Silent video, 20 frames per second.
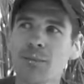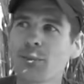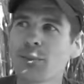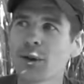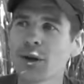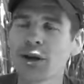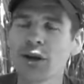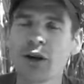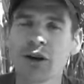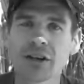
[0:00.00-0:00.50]

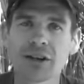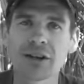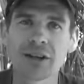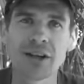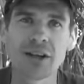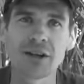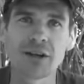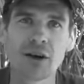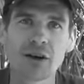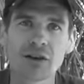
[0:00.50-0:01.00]
but you're not,
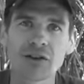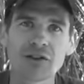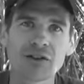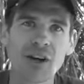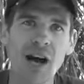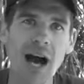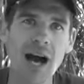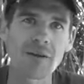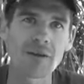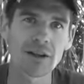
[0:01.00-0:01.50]
you know, not
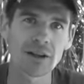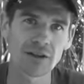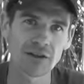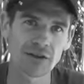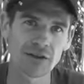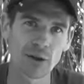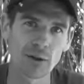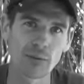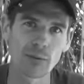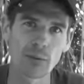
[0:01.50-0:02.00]
starving
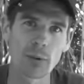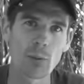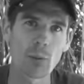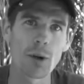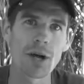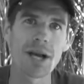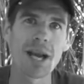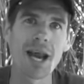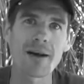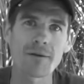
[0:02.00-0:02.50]
yourself.
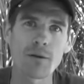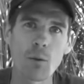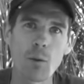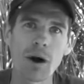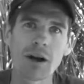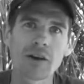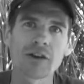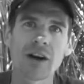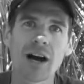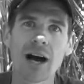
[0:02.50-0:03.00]
We never
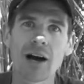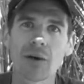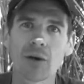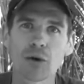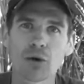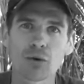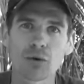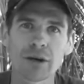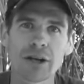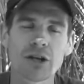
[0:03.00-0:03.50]
want to
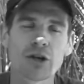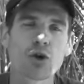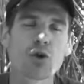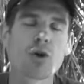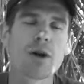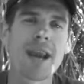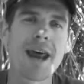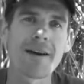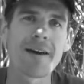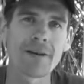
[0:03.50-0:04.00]
undereat. You
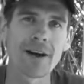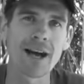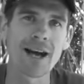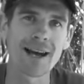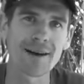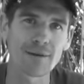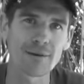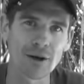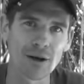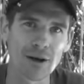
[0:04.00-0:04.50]
never
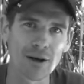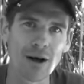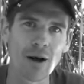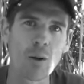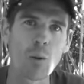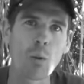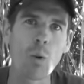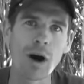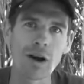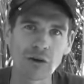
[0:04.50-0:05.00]
ever
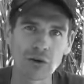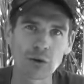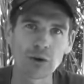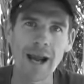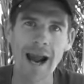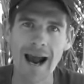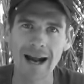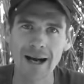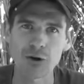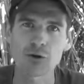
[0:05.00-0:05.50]
want to
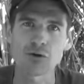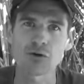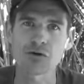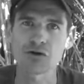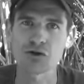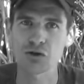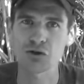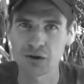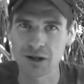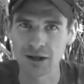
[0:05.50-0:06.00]
calorie
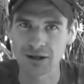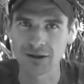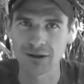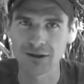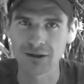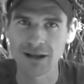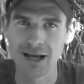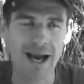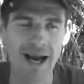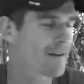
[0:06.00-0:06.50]
restrict
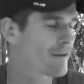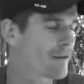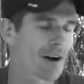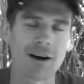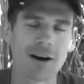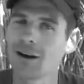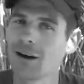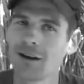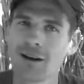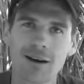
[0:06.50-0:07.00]

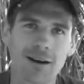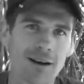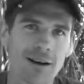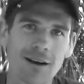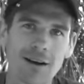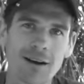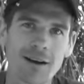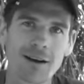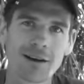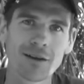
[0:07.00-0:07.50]
ever.
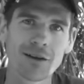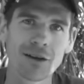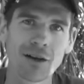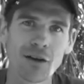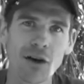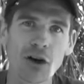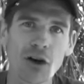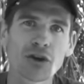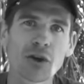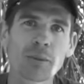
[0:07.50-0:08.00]
You know,
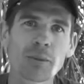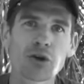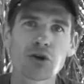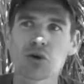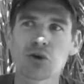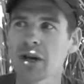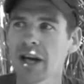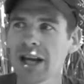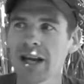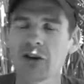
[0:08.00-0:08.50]
the only time you
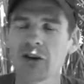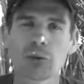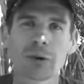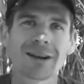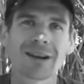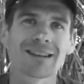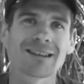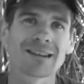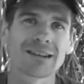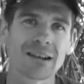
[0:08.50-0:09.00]
shouldn't eat is
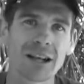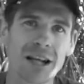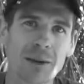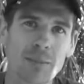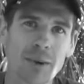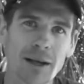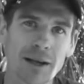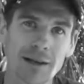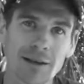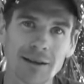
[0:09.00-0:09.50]
when you're
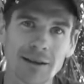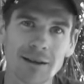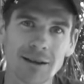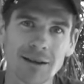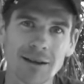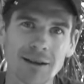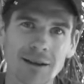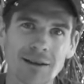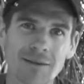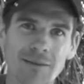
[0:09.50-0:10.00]
sleeping.
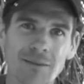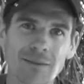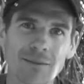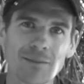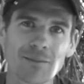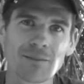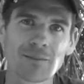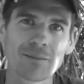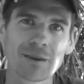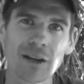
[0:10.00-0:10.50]

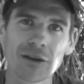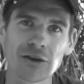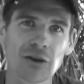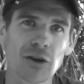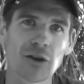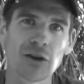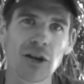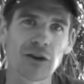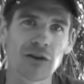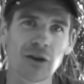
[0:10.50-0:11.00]
That's
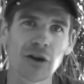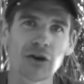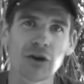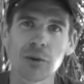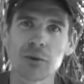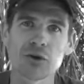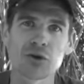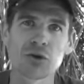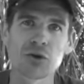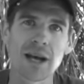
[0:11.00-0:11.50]
the only
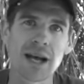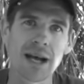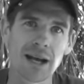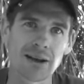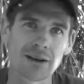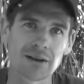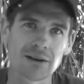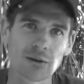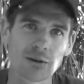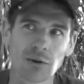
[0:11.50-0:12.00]
time you shouldn't
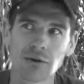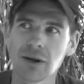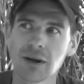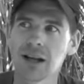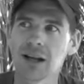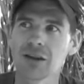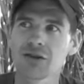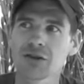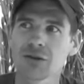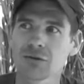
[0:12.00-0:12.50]
eat,
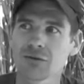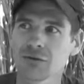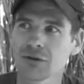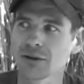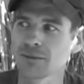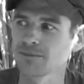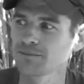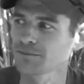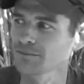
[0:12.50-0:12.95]
unless you're